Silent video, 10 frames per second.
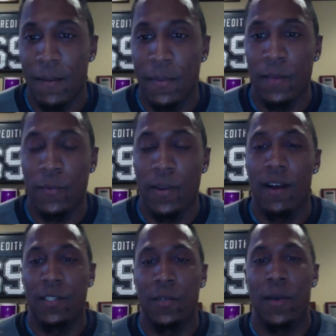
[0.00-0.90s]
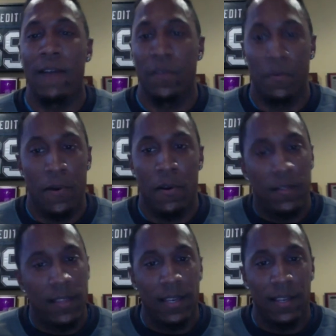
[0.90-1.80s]
And then we also have a
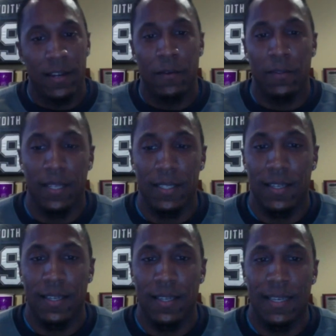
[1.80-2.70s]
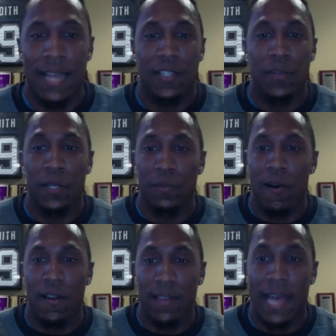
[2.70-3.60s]
component that, that's not so much
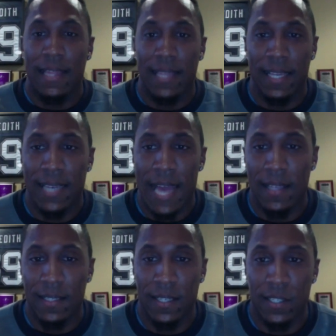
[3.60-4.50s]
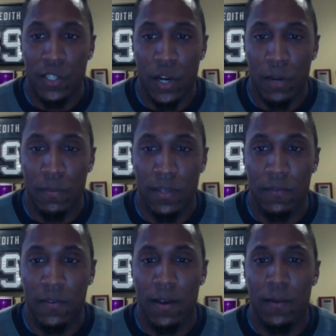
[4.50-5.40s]
part of the athletic analysis in terms
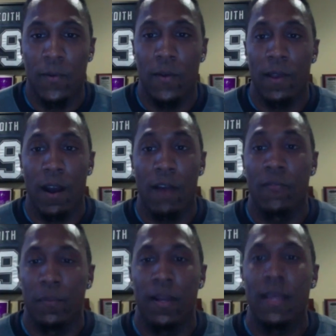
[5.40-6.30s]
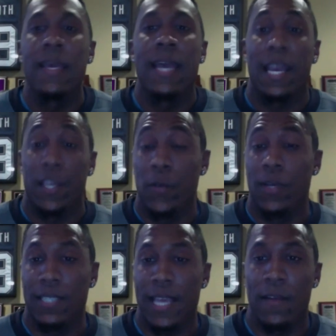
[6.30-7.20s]
of what we offer, but at
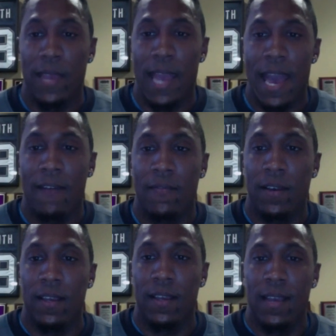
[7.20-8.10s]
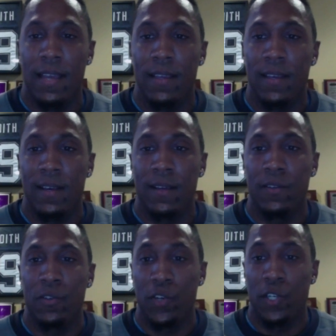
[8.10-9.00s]
QSA we have a
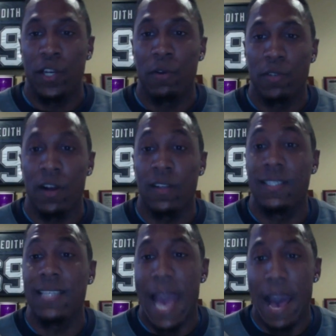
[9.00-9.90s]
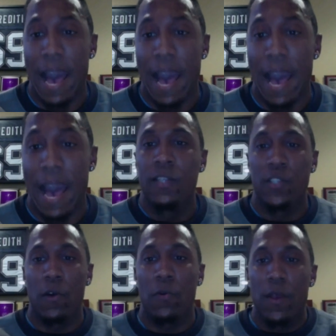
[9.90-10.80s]
nutrition coach on staff.
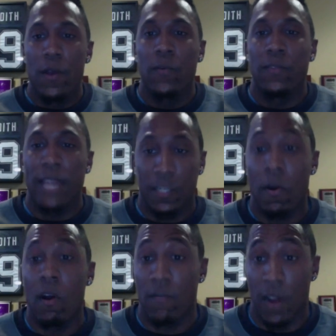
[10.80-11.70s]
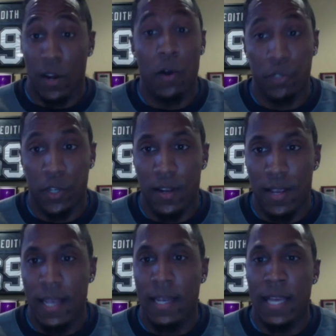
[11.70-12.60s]
So that's part of our culture,
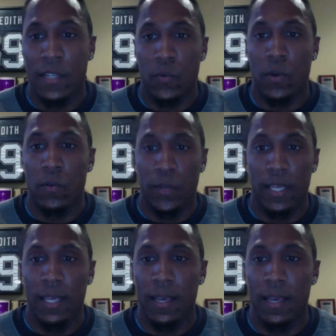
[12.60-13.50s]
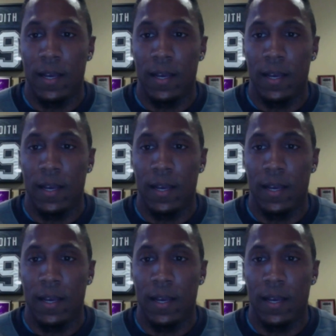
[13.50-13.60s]
and that's what really